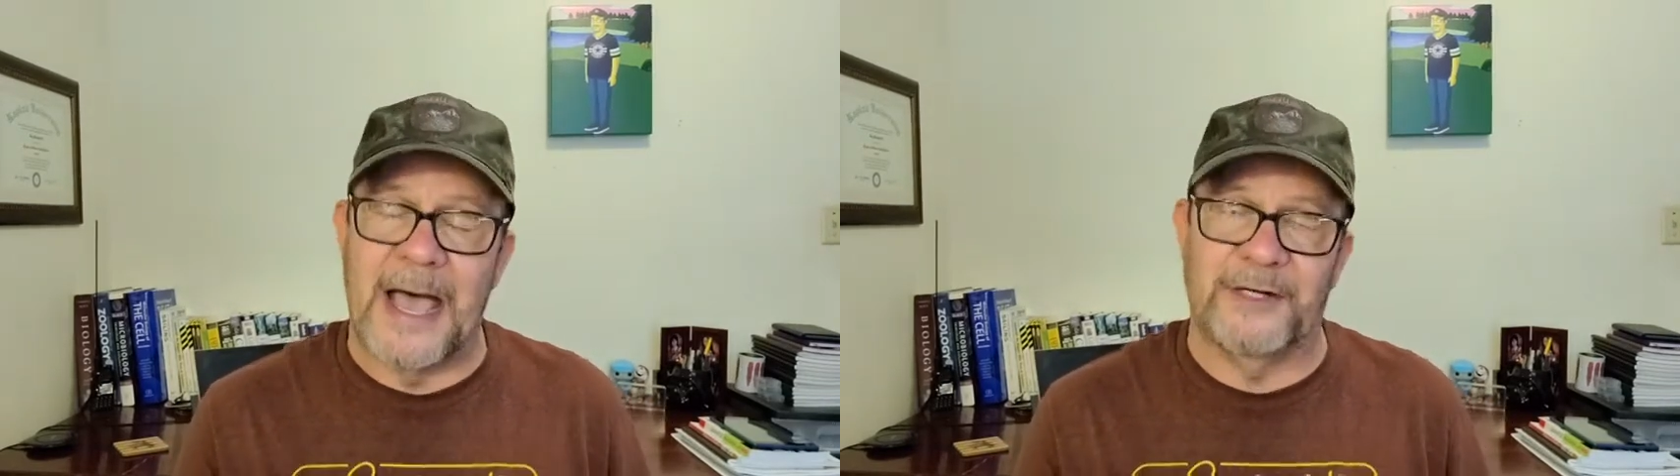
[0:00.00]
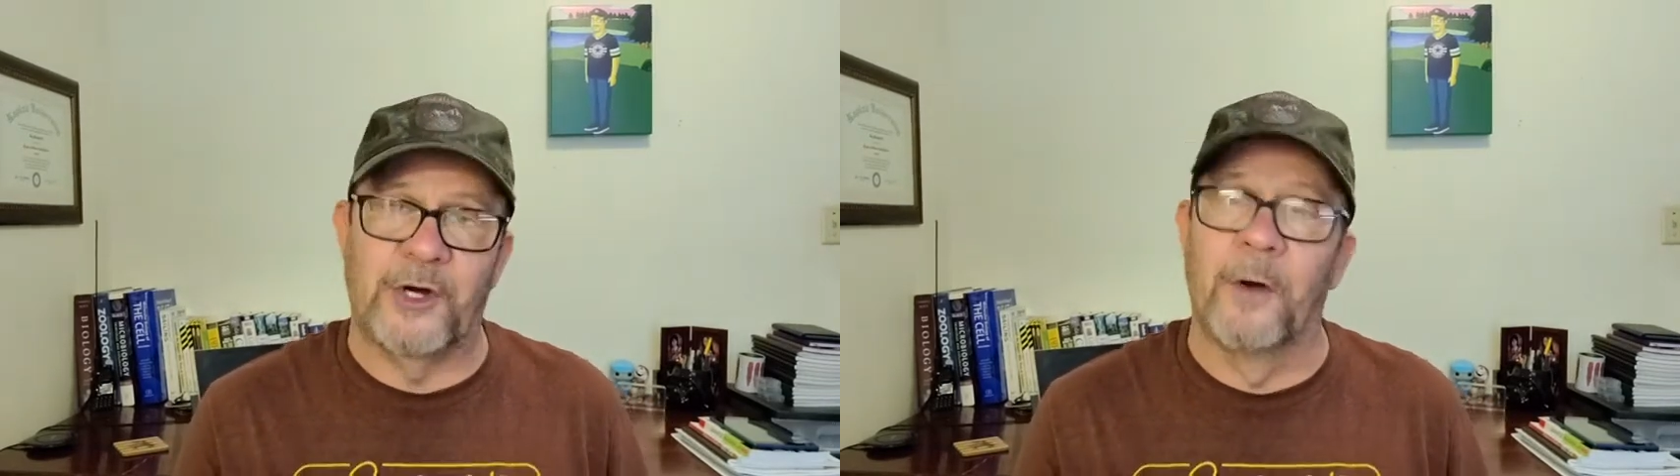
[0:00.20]

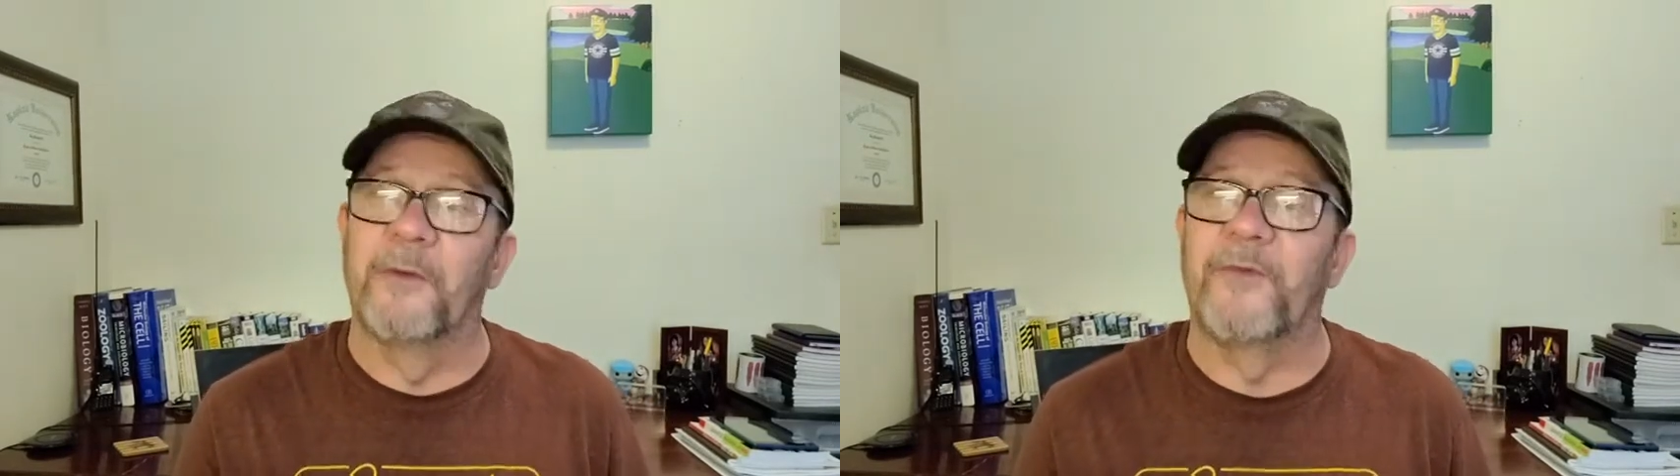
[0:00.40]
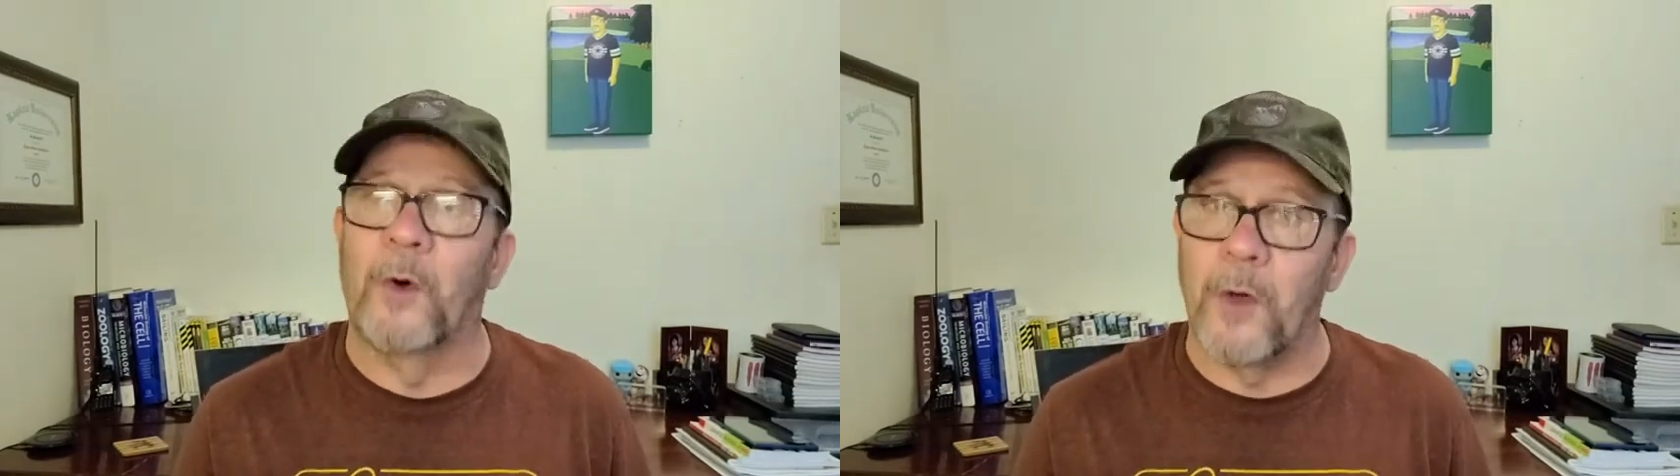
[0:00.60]
I turn
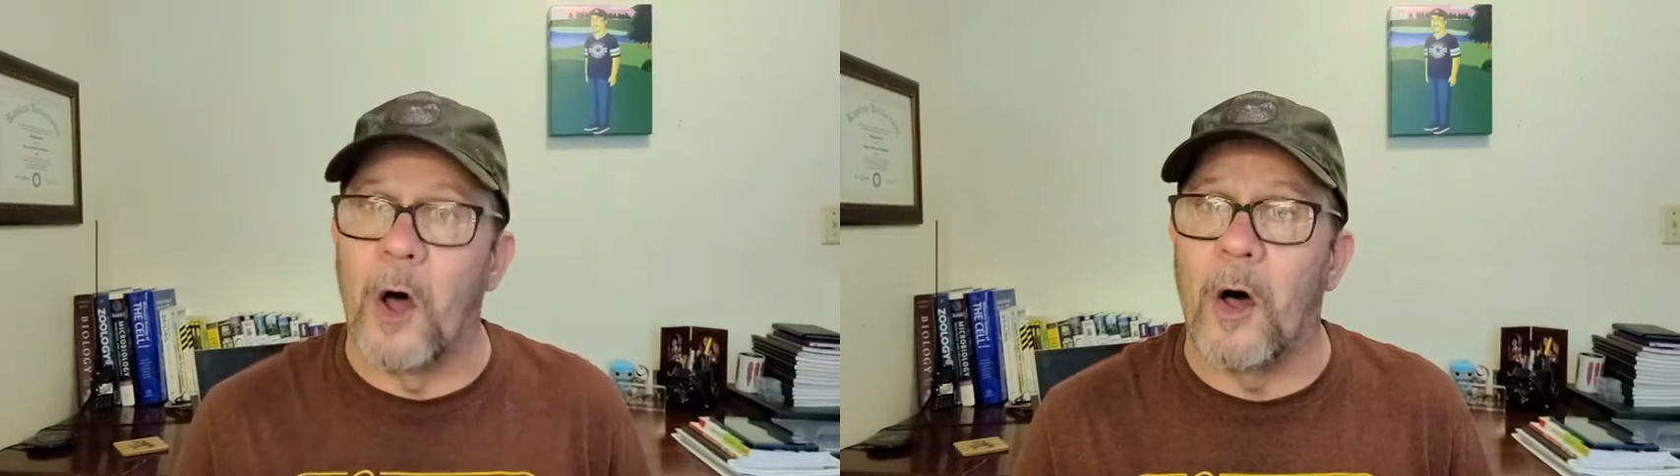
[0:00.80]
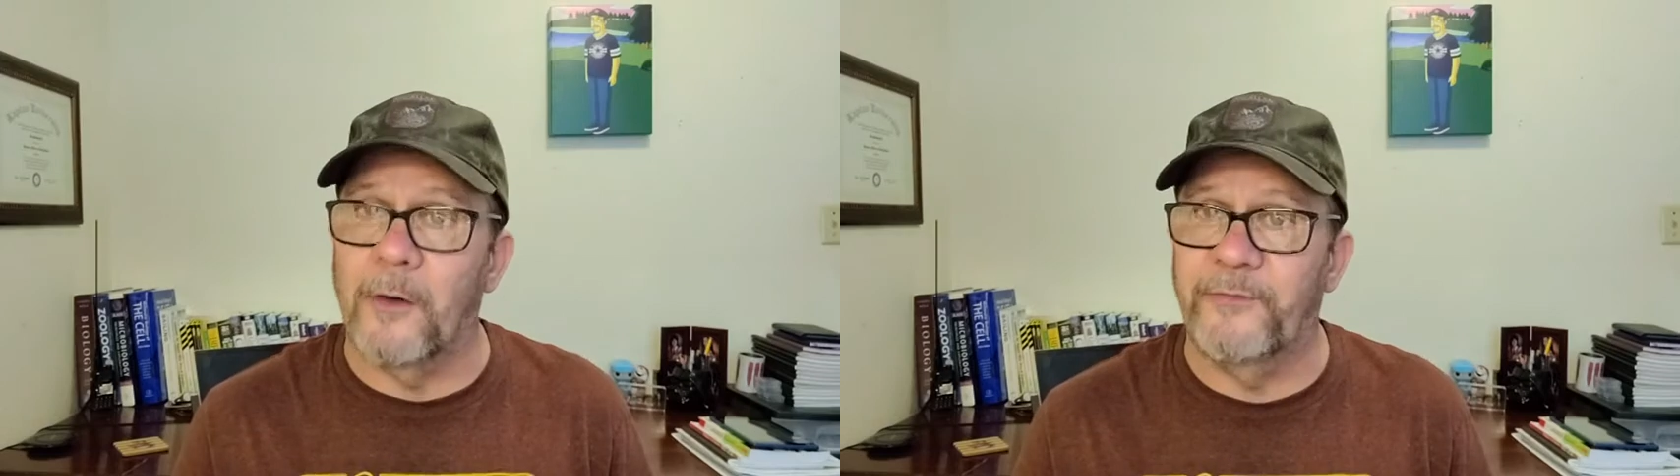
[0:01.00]
the phone
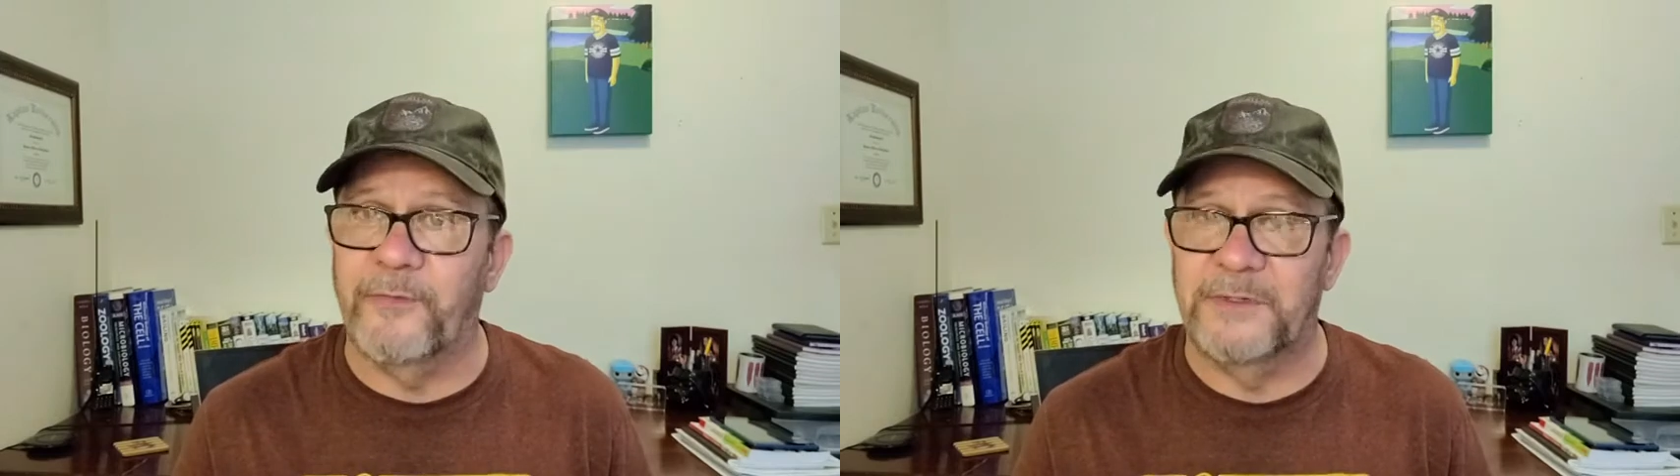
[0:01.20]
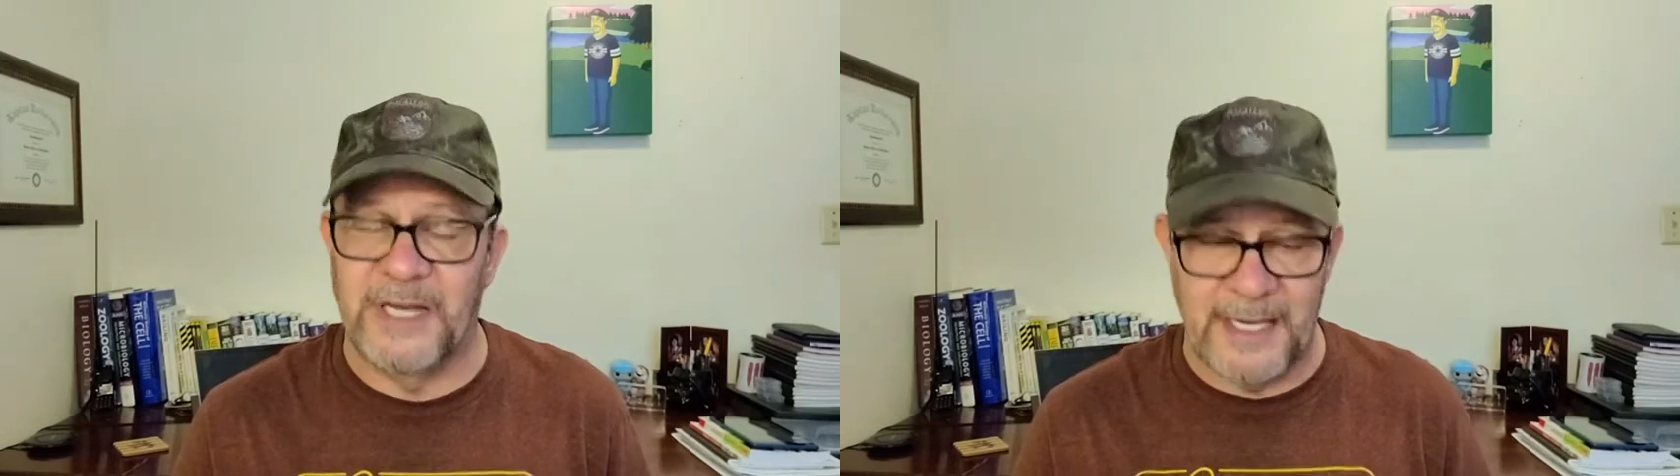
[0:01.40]

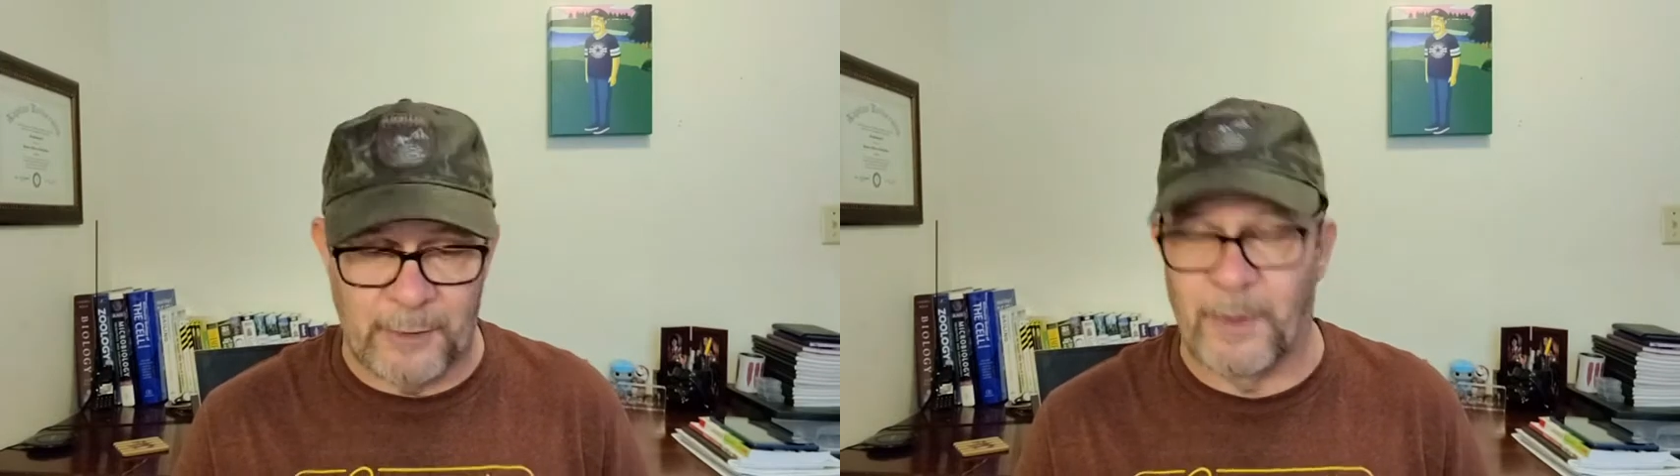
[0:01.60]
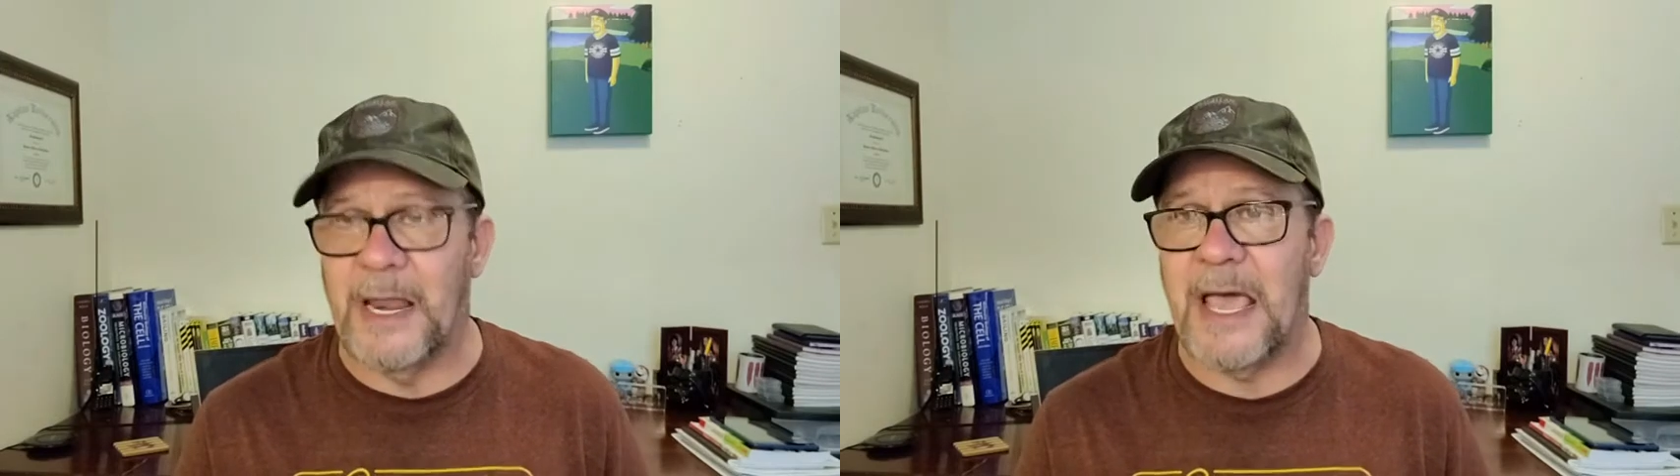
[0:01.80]
off to let
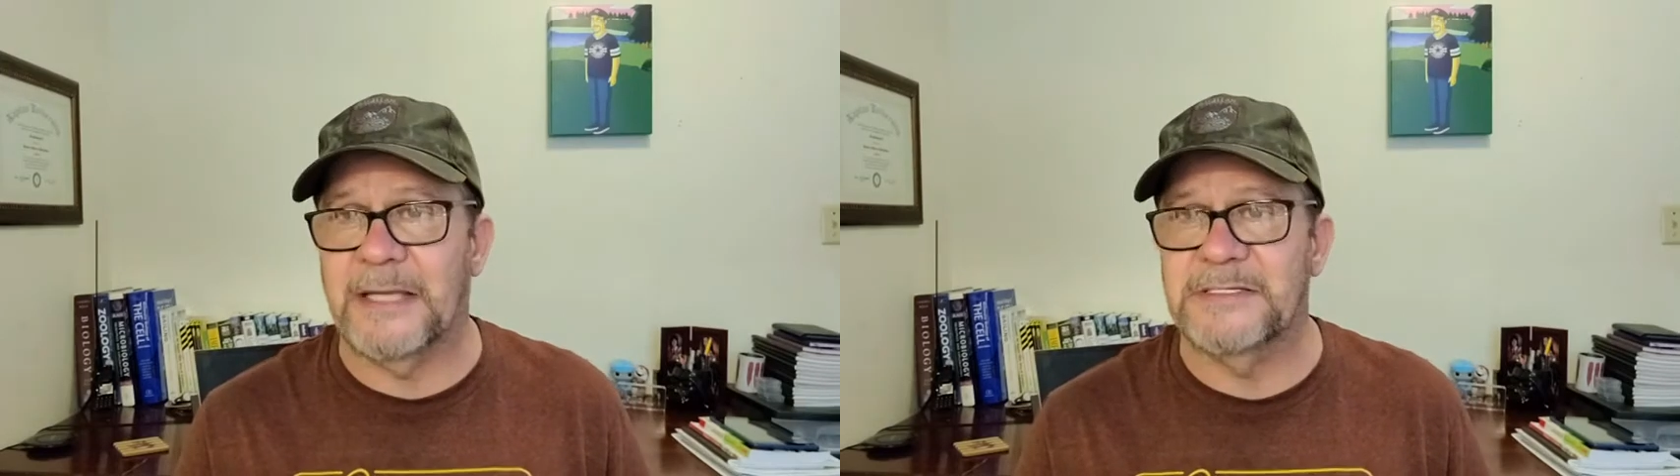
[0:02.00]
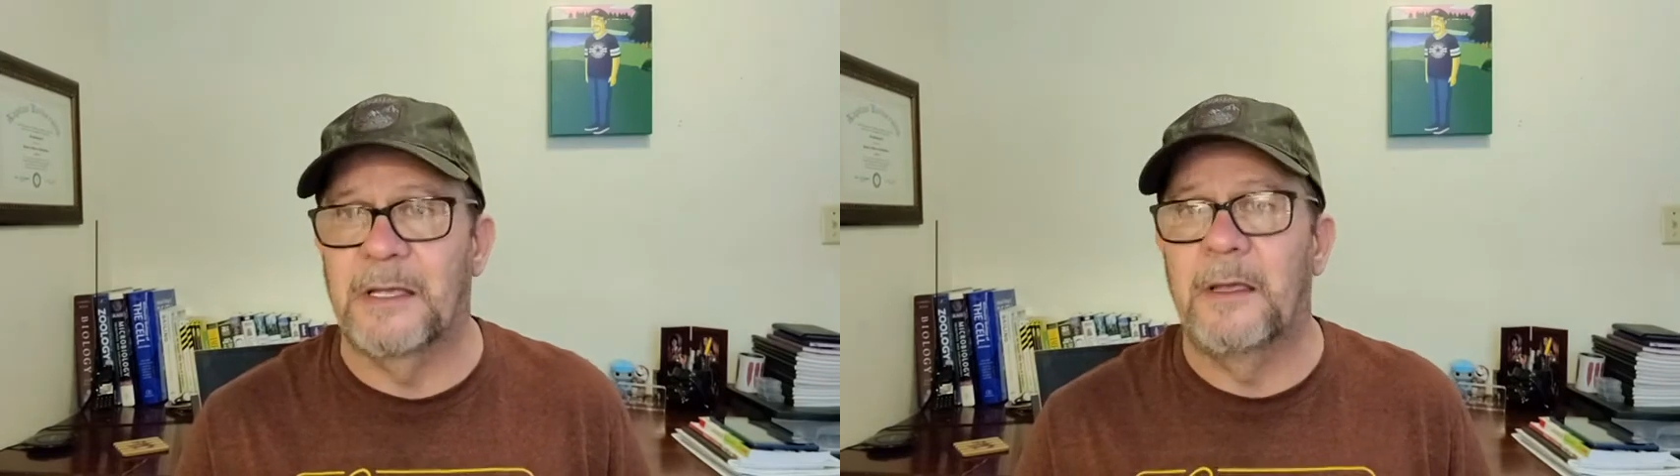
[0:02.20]
it
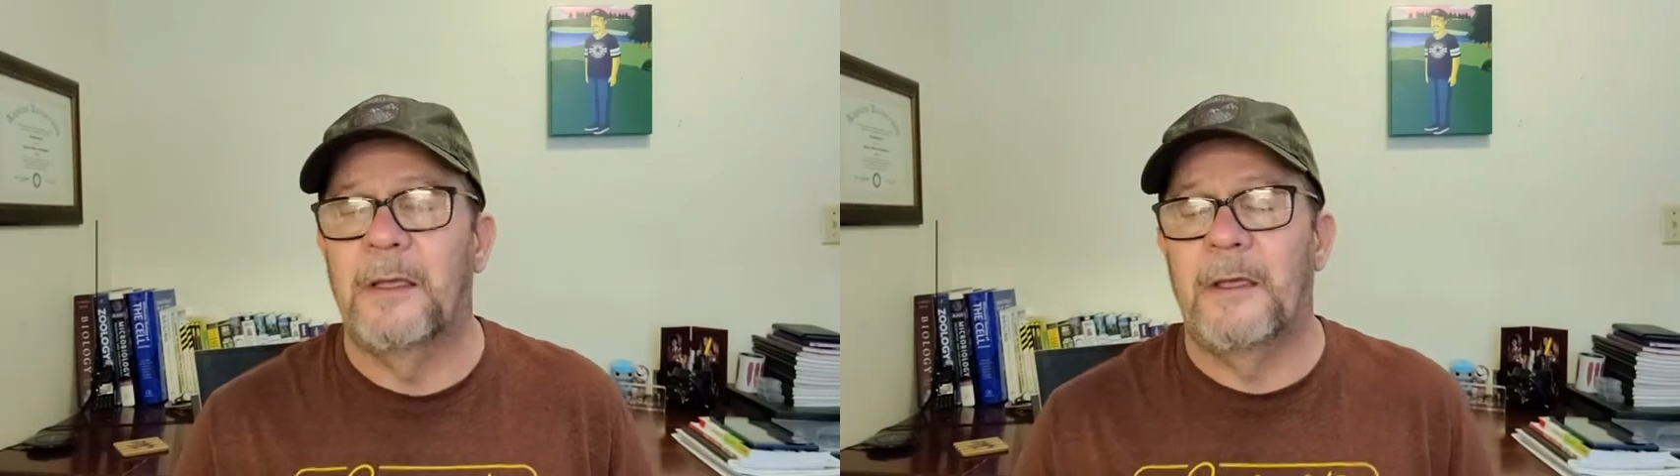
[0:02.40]
relax.